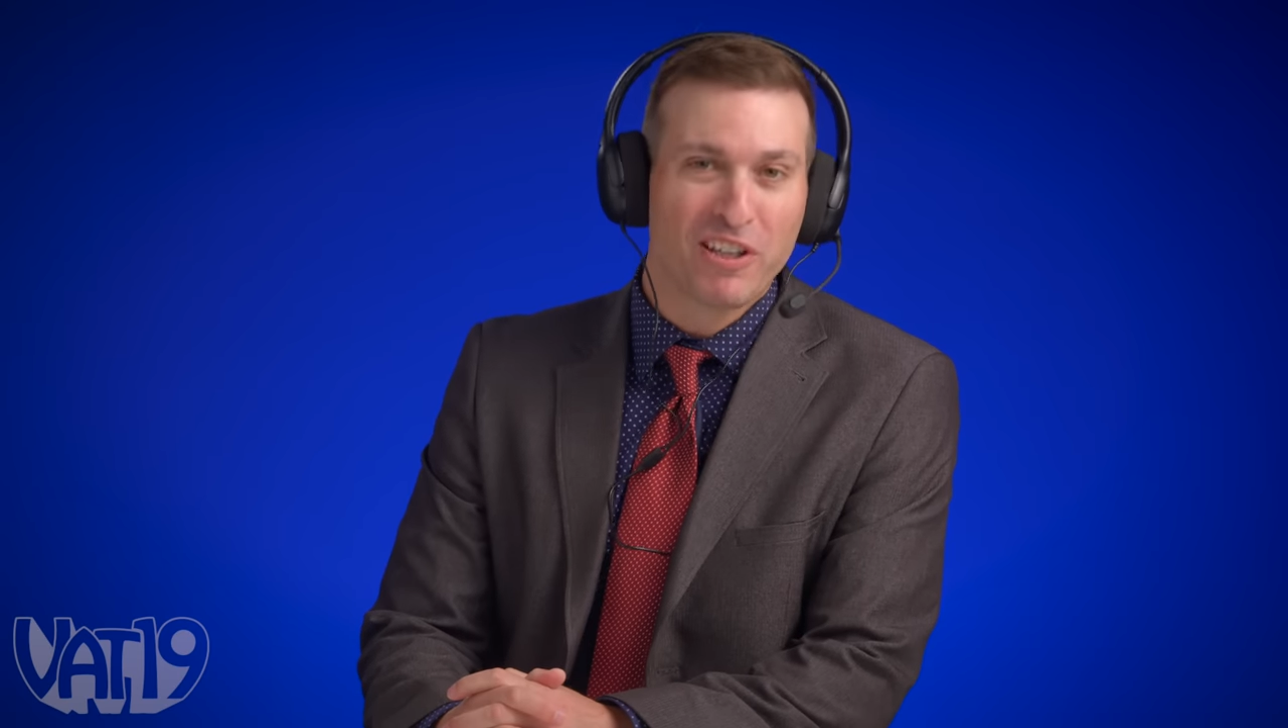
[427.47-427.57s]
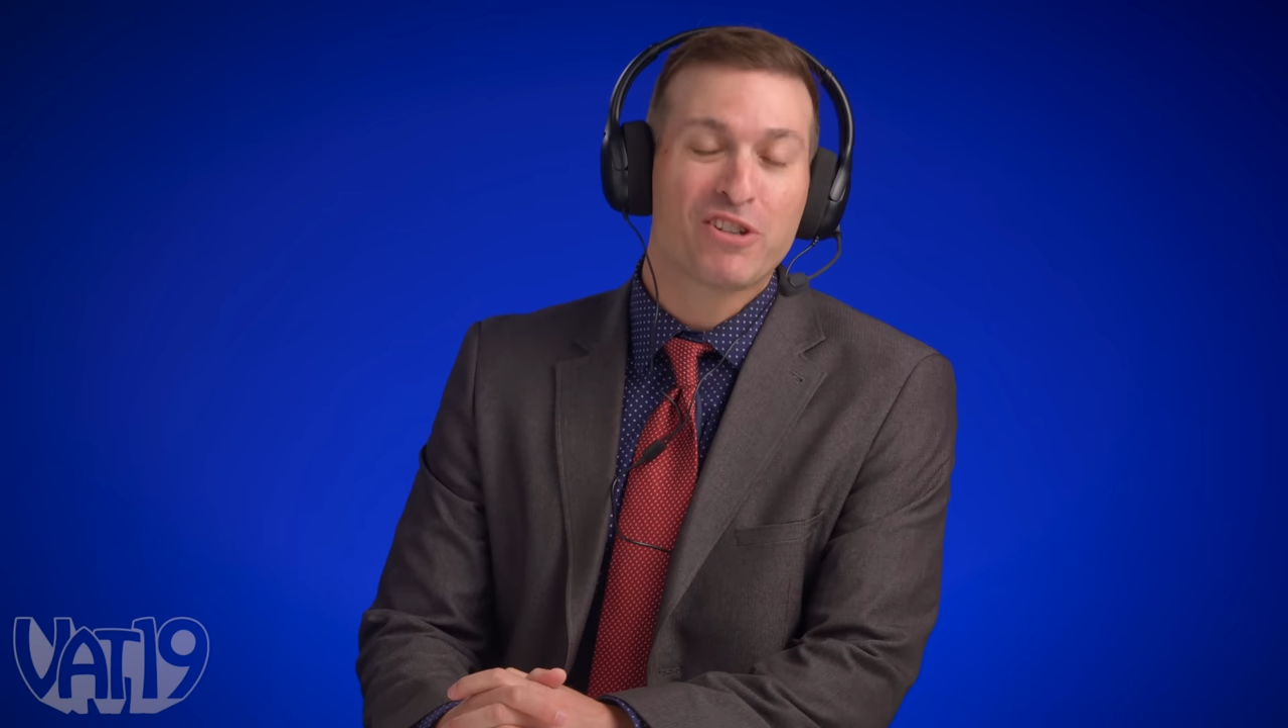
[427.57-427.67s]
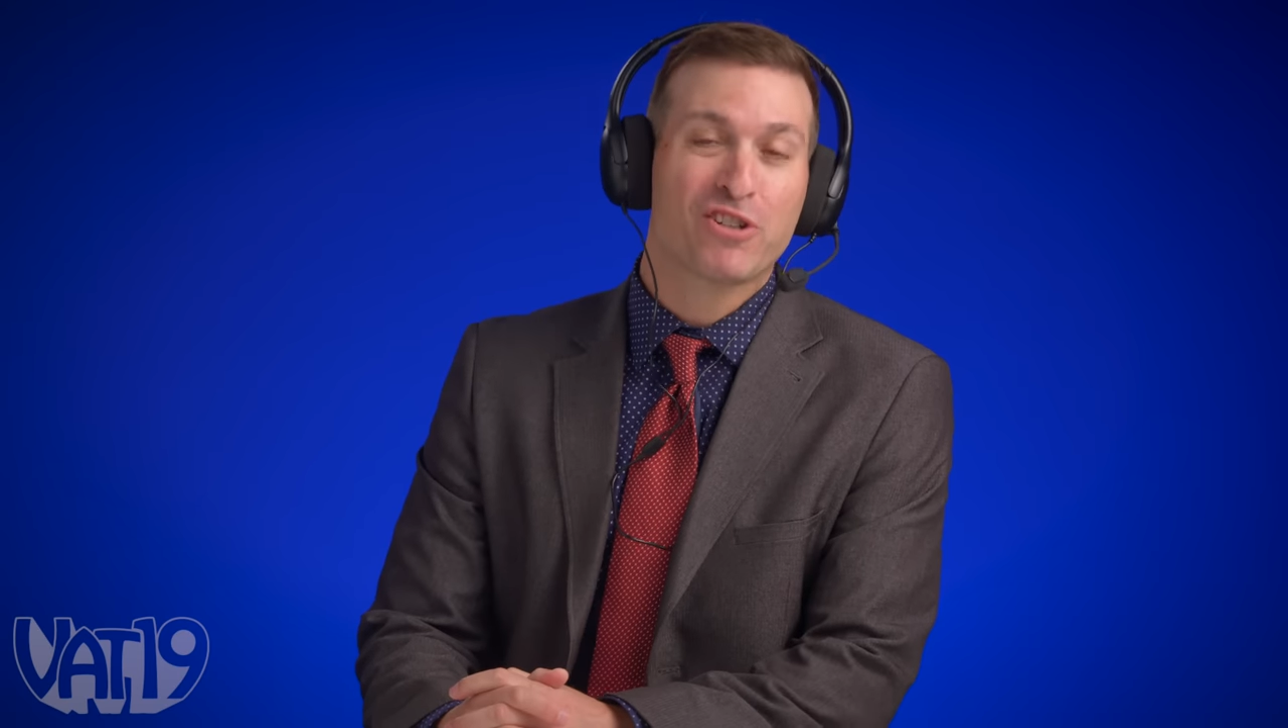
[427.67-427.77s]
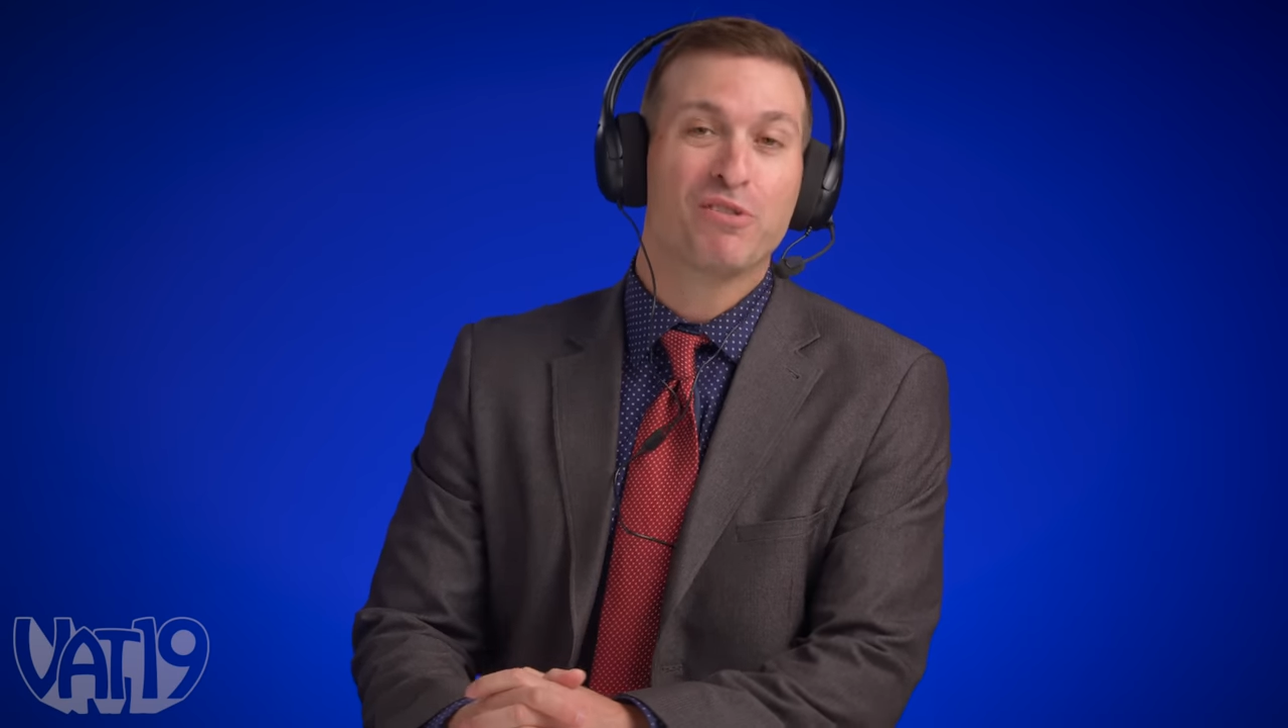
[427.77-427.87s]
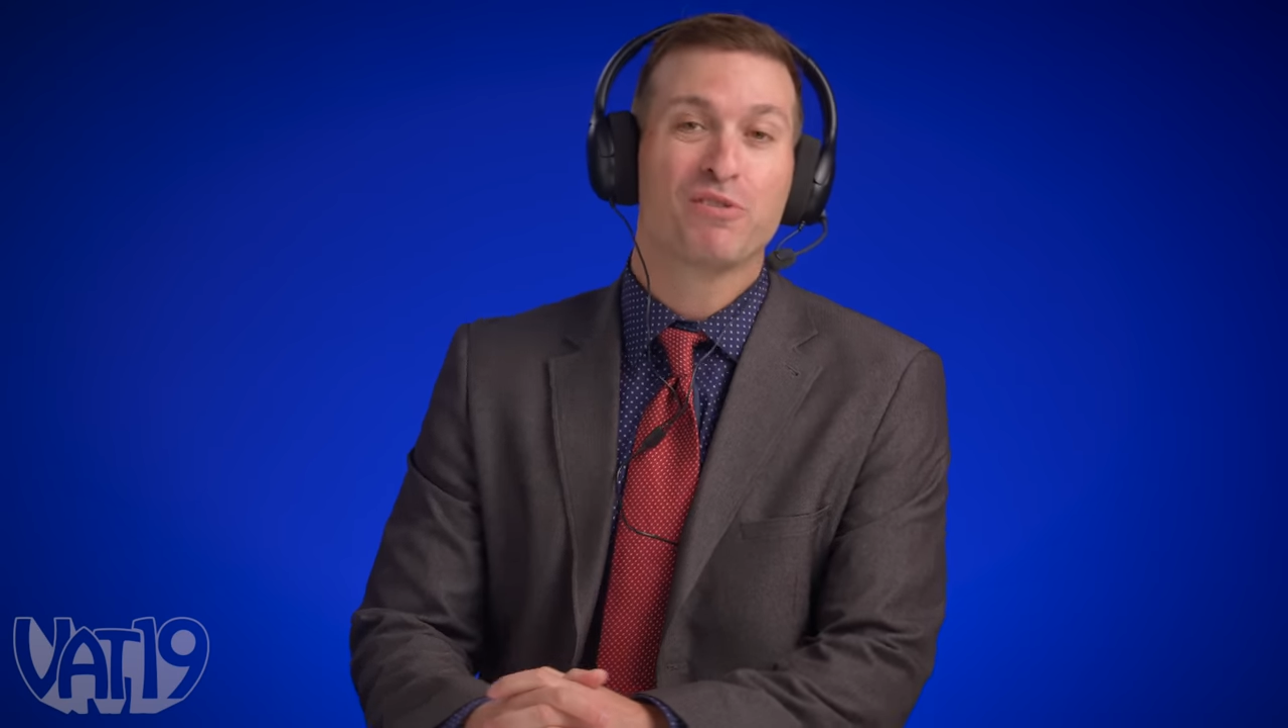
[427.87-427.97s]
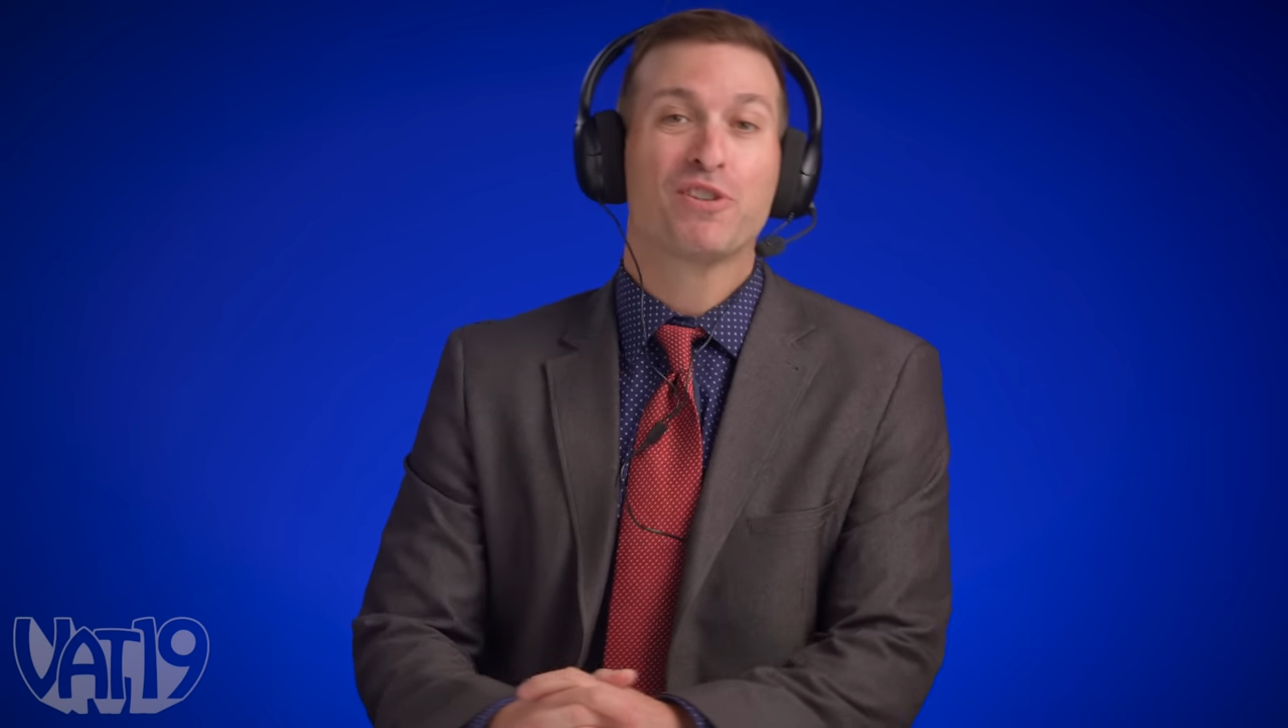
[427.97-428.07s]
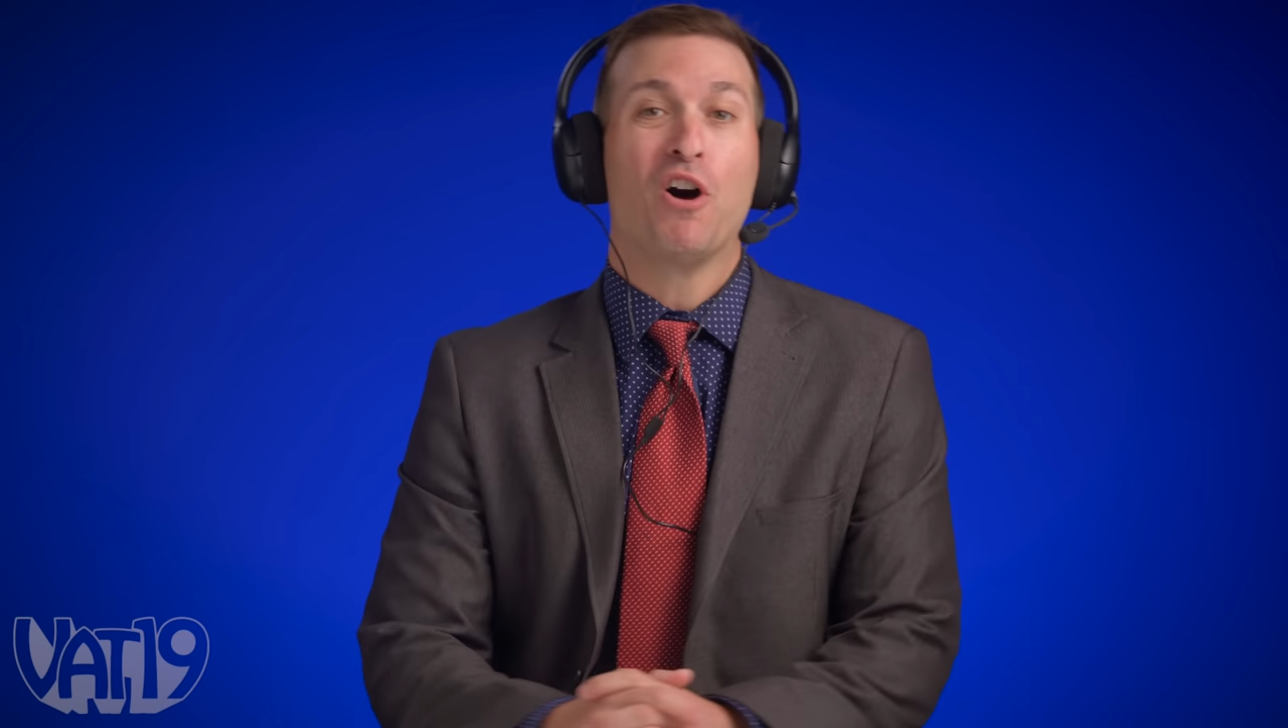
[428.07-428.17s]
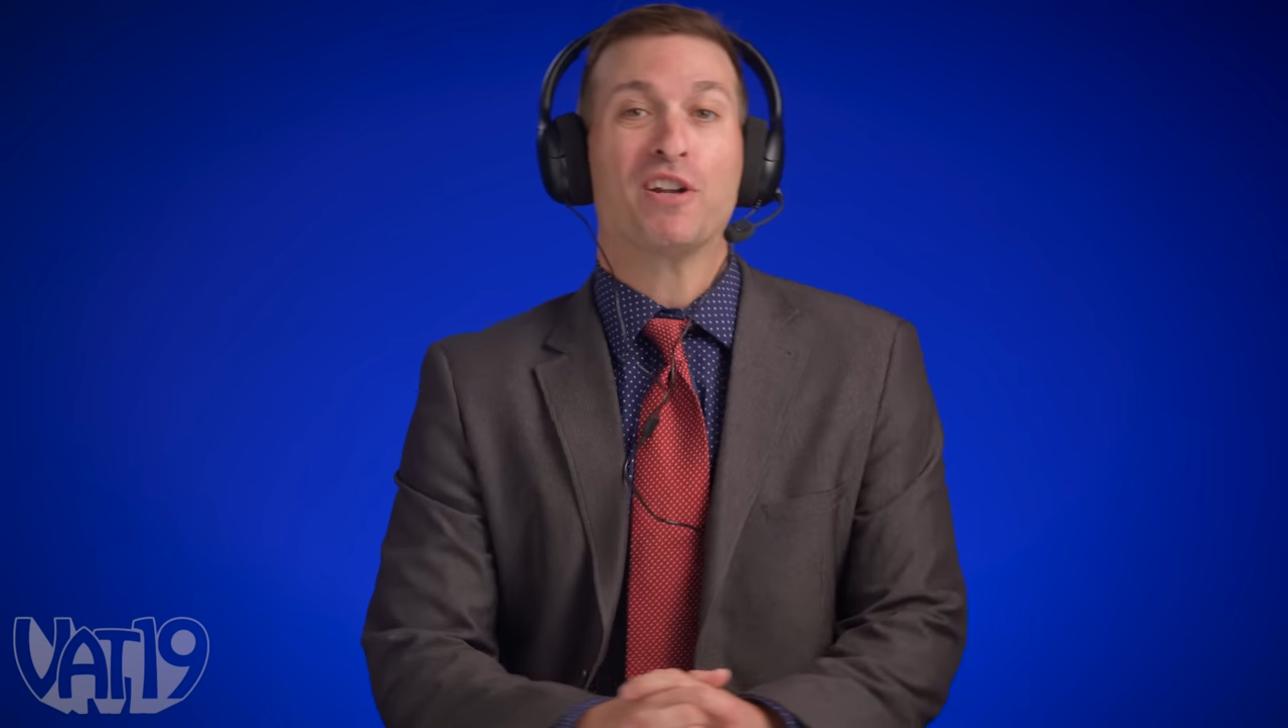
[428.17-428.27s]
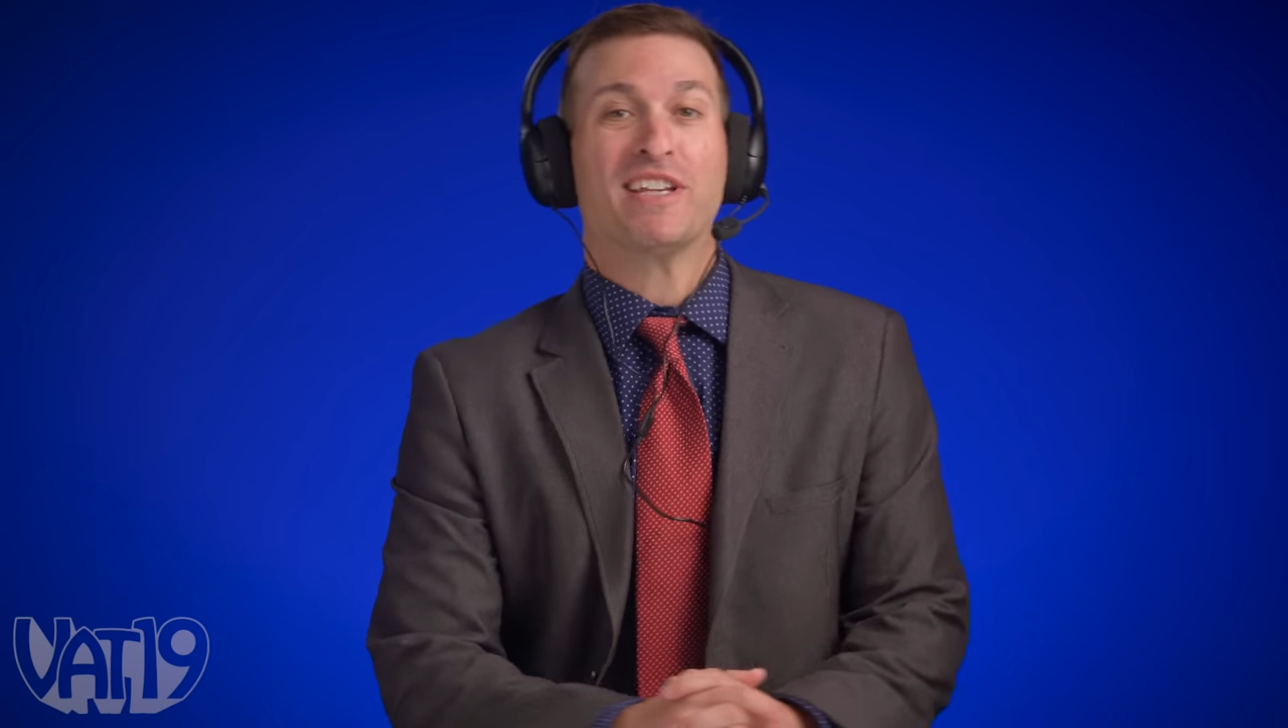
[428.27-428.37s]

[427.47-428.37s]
issues on